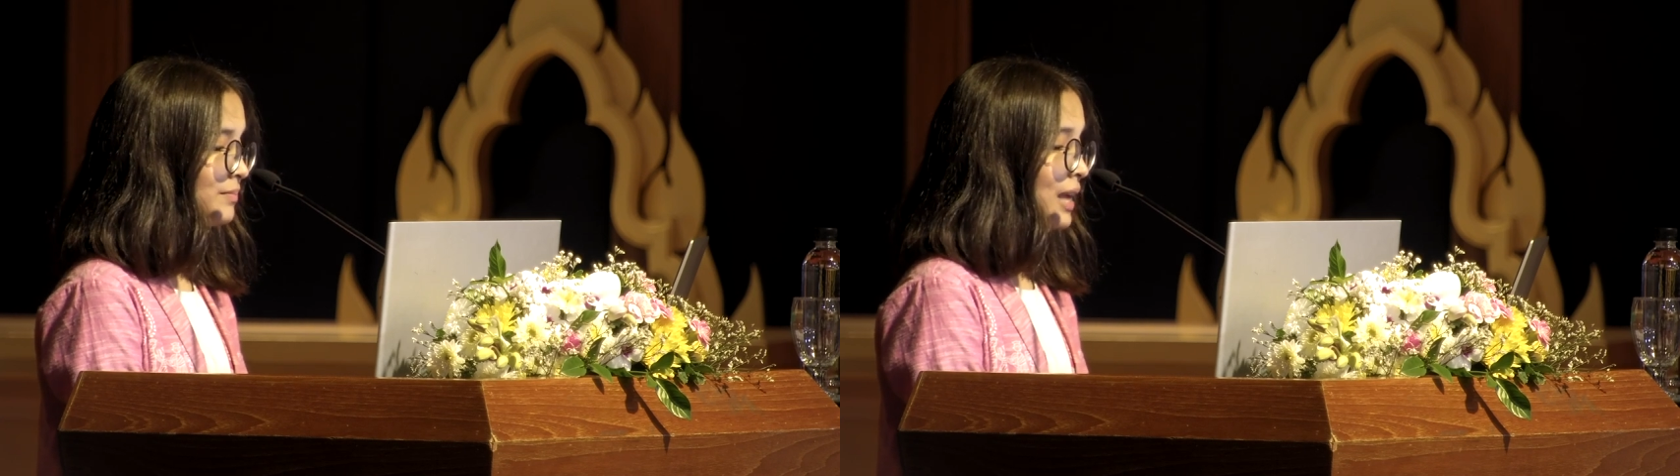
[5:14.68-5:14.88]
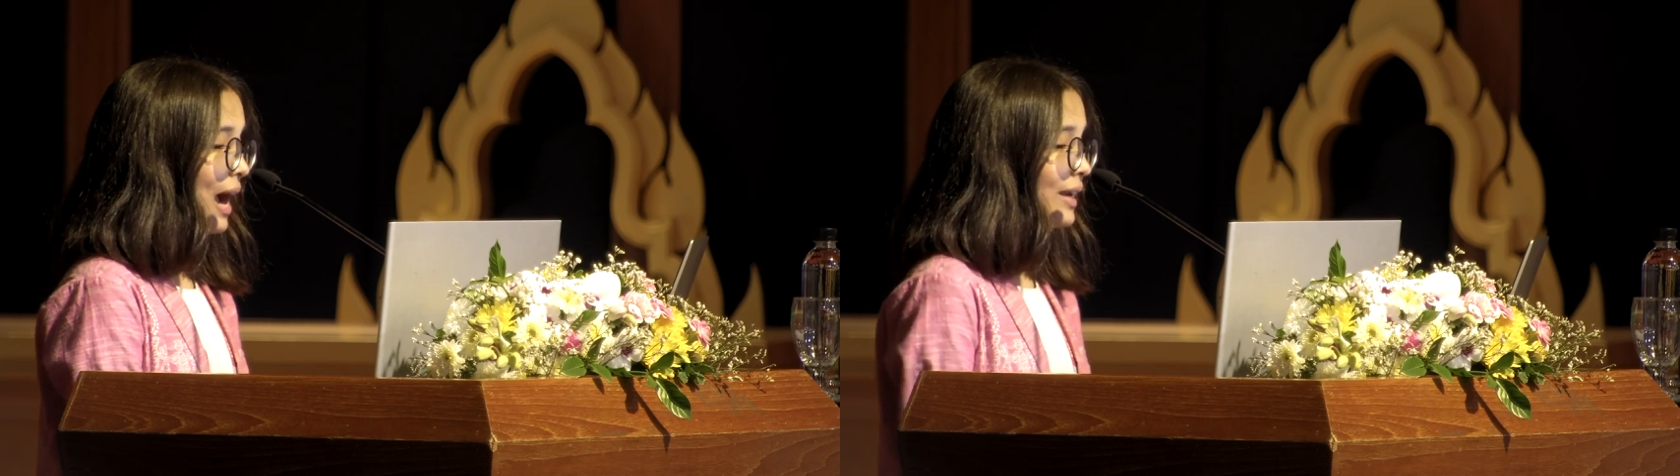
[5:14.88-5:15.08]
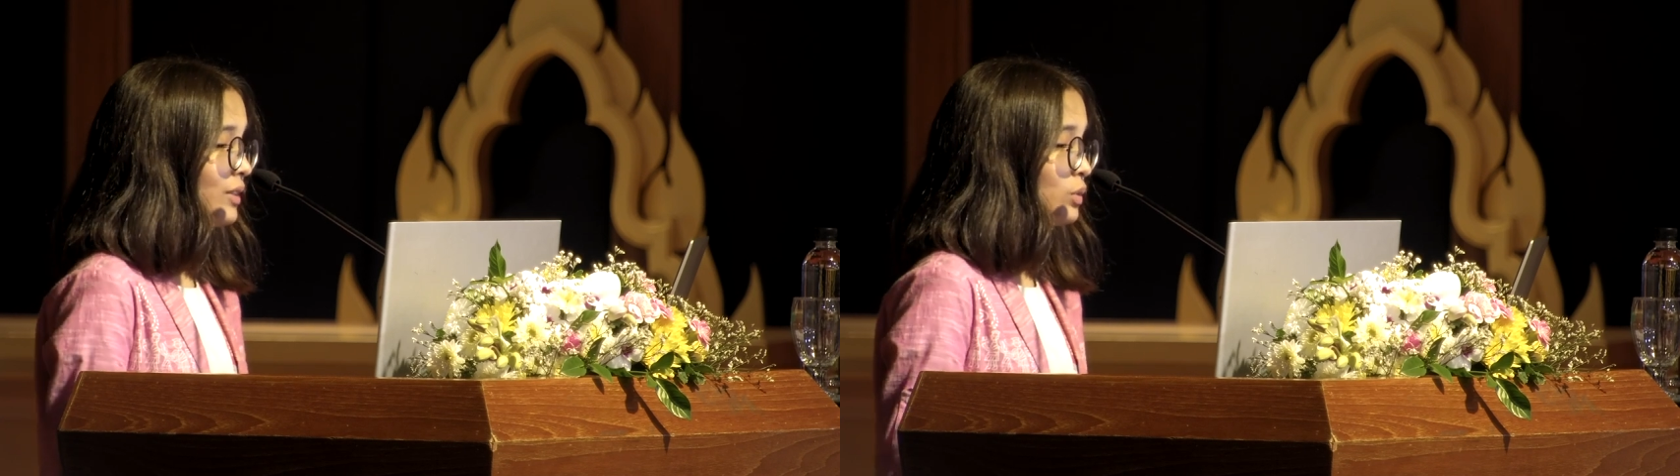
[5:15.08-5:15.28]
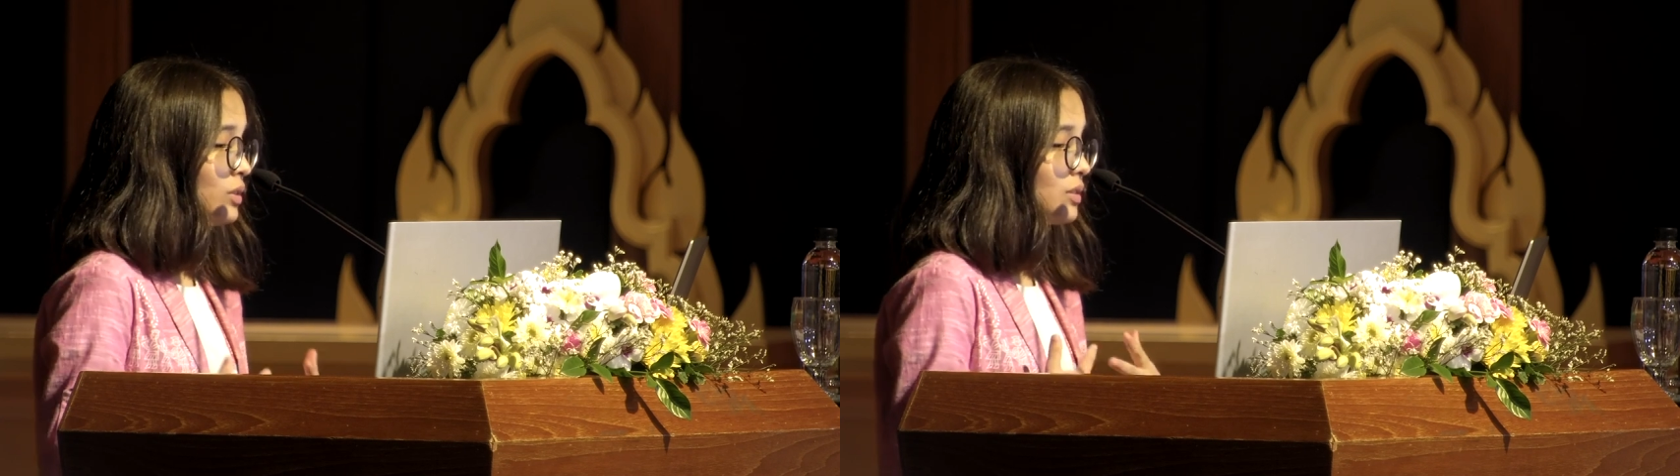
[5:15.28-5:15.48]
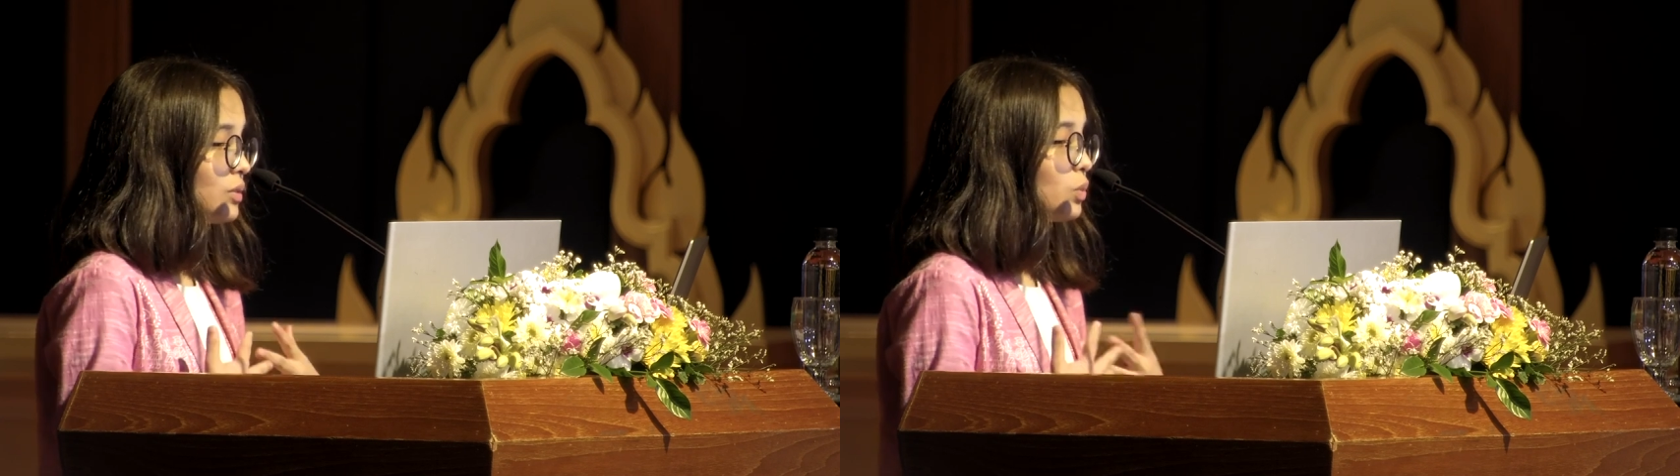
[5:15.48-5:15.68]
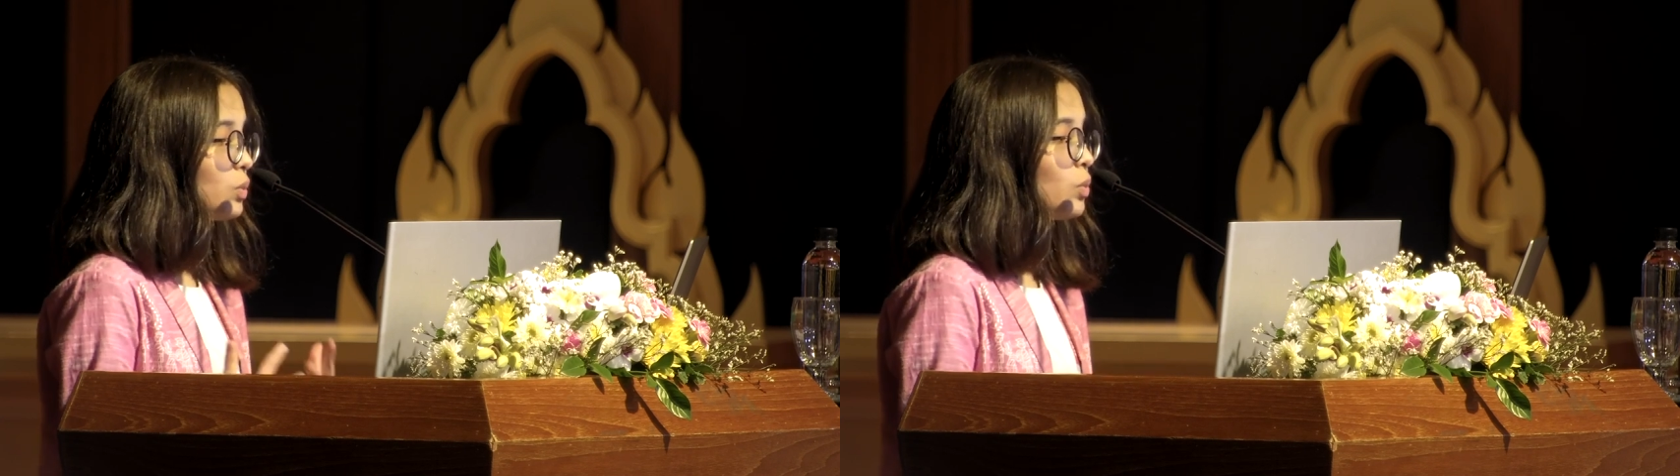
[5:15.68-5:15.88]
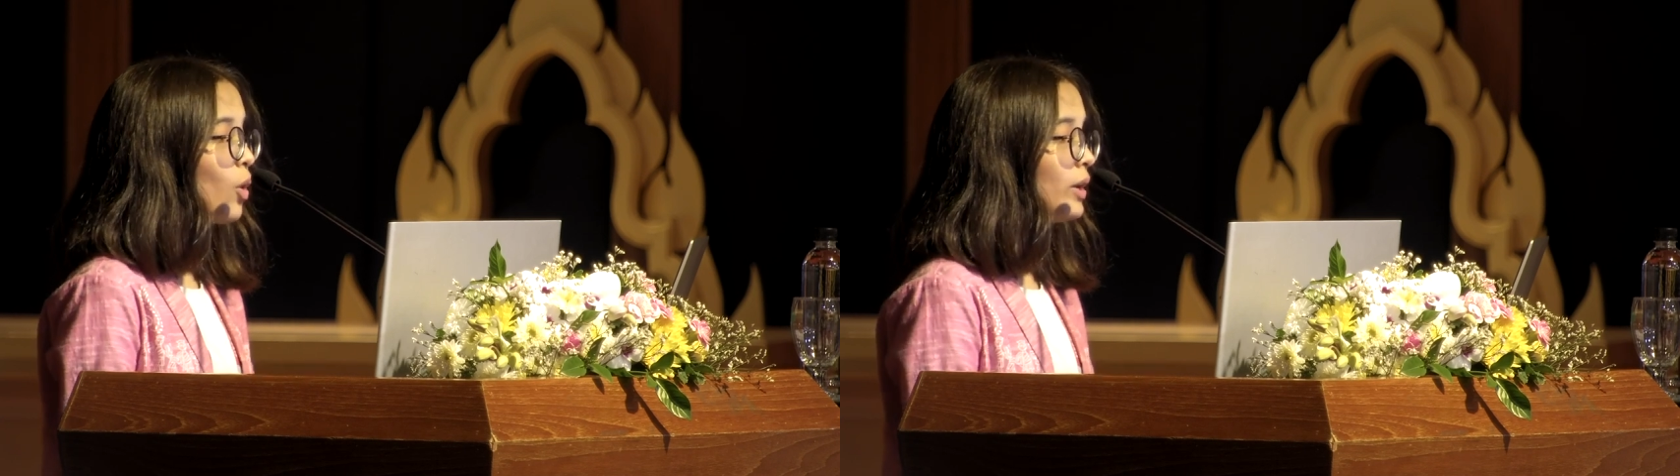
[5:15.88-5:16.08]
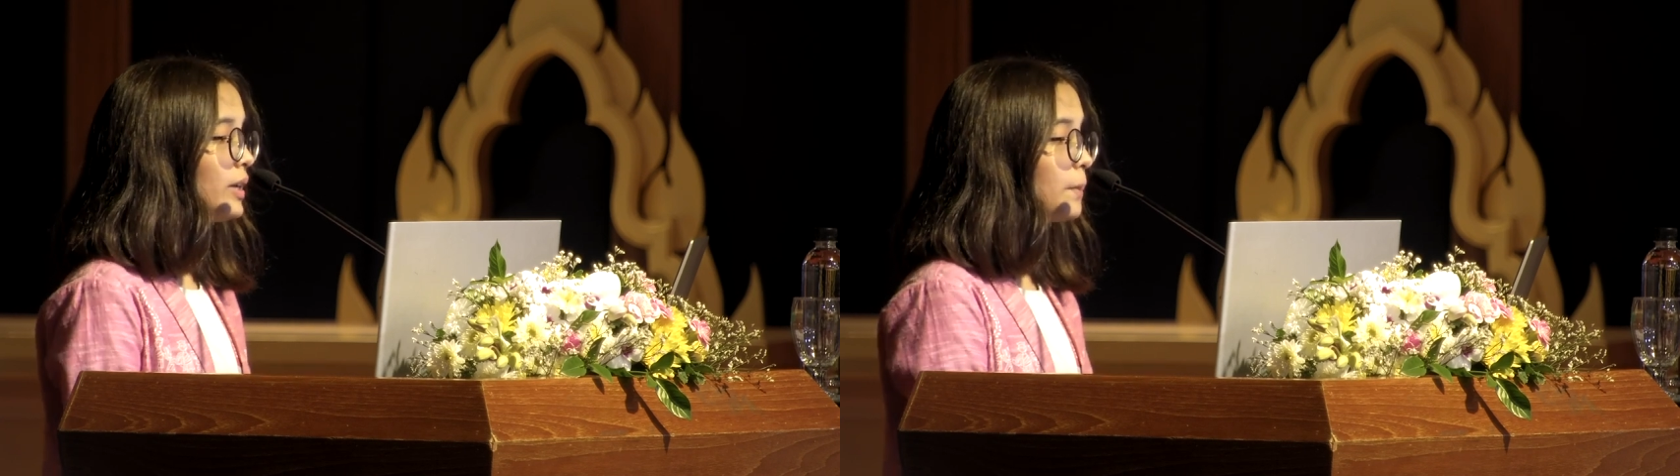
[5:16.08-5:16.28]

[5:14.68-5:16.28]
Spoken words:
I don't want